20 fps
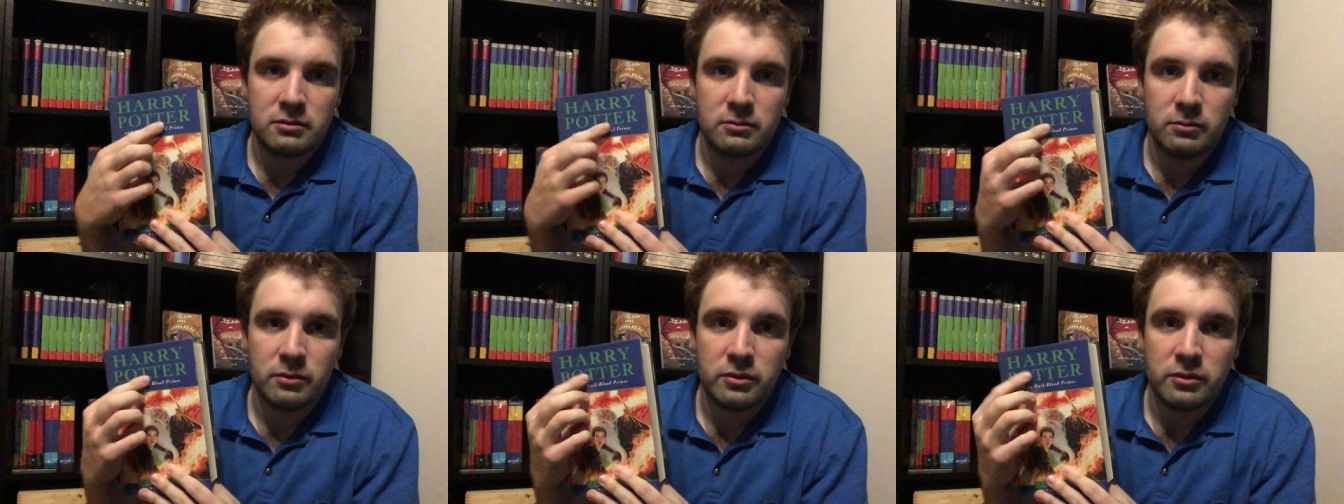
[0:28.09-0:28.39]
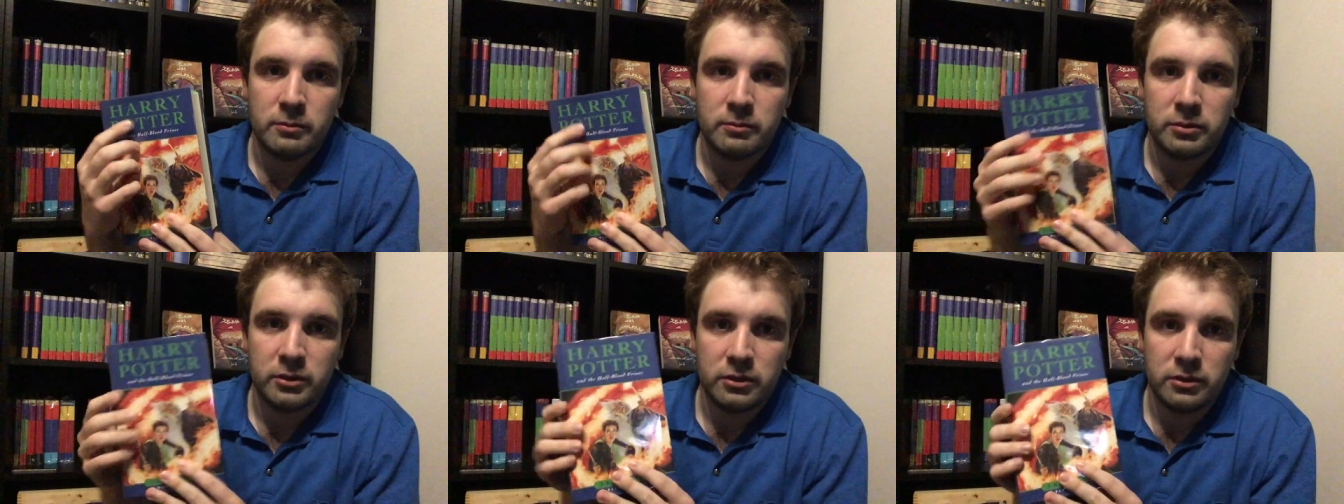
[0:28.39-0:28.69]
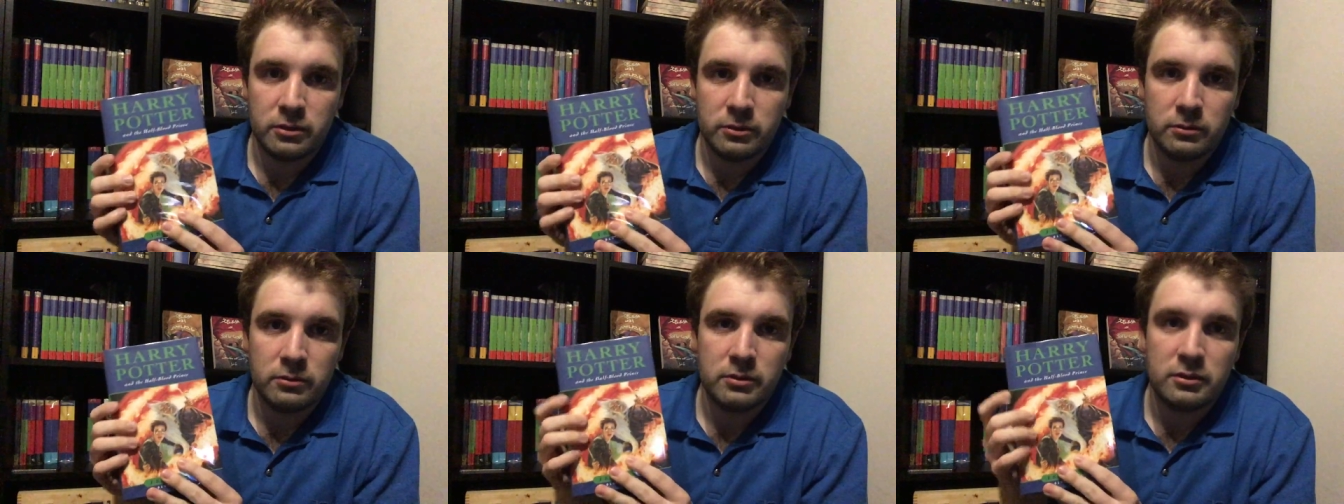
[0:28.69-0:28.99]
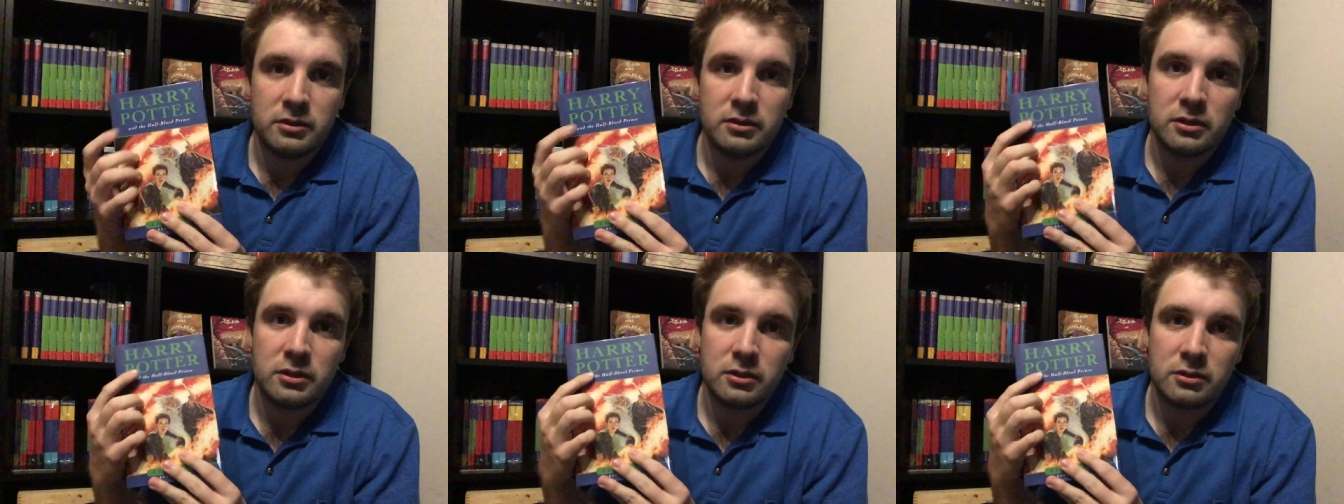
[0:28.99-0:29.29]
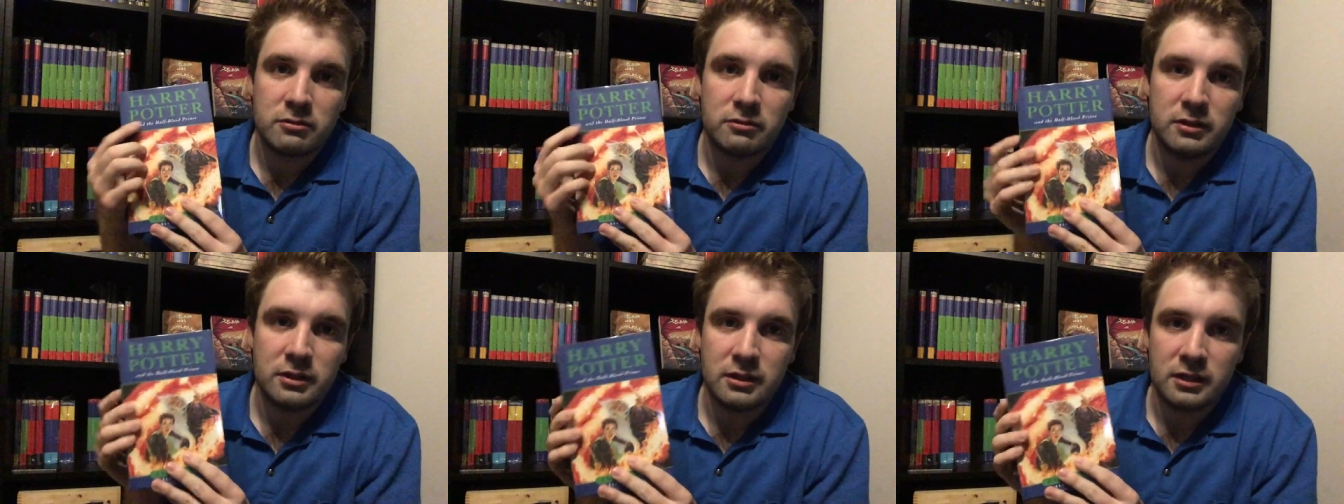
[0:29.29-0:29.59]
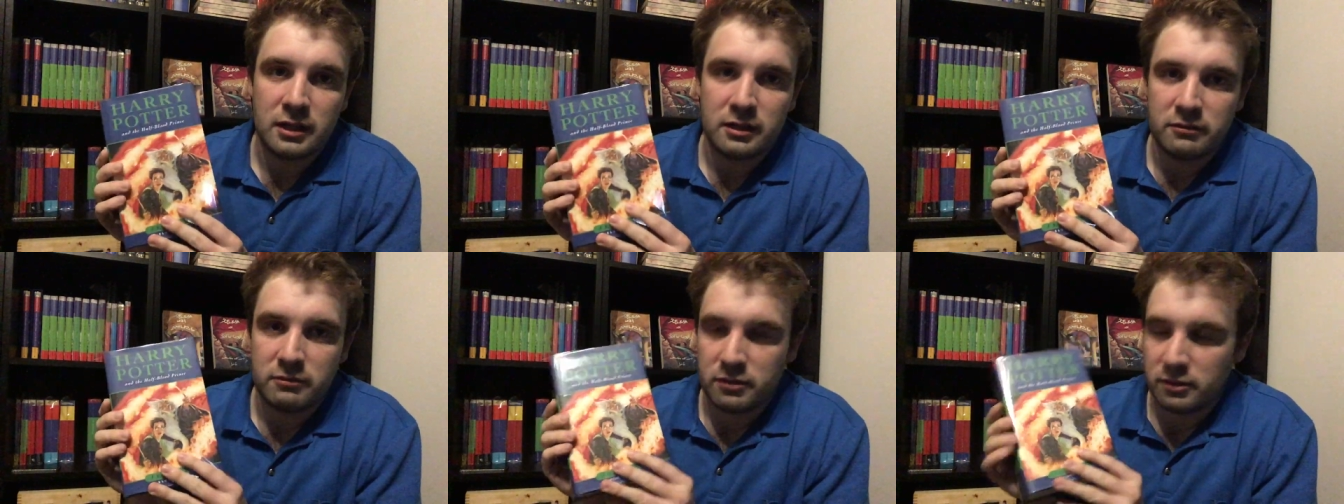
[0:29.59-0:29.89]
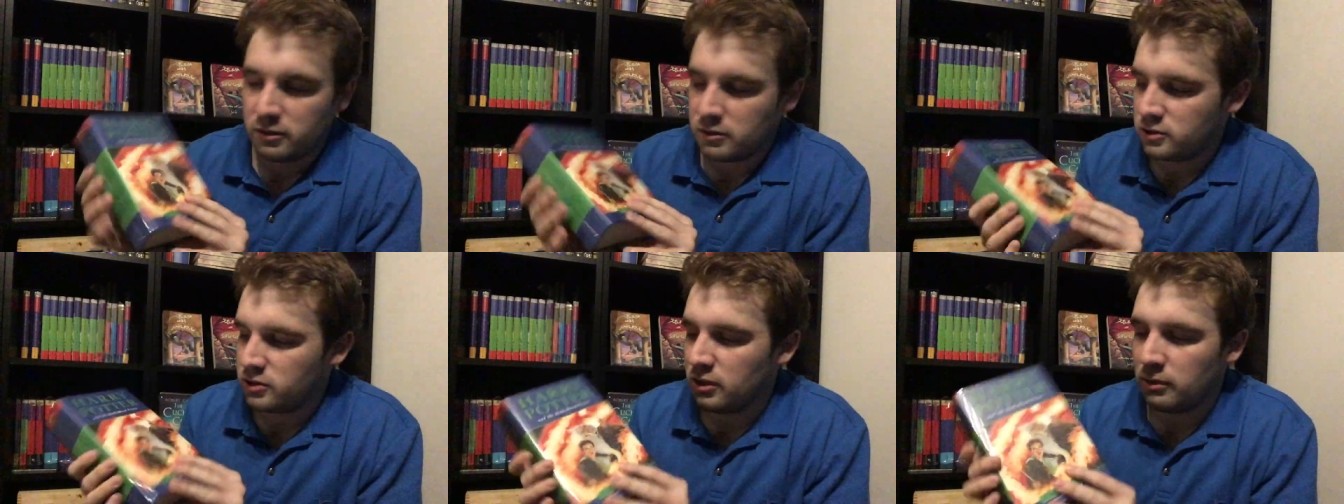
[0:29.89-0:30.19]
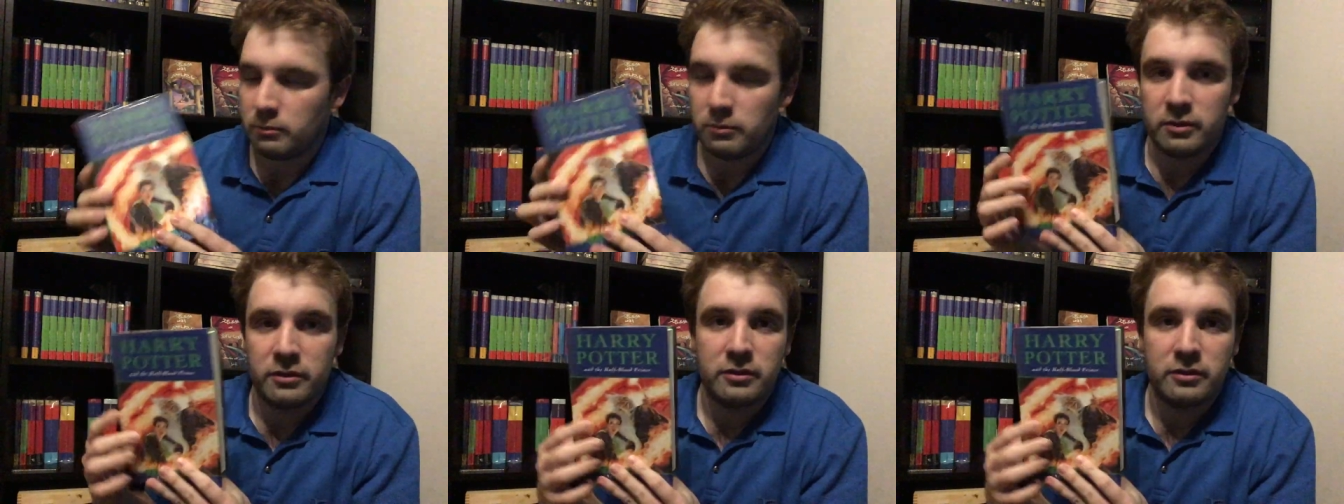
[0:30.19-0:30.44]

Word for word: with the blue and the green lettering on the top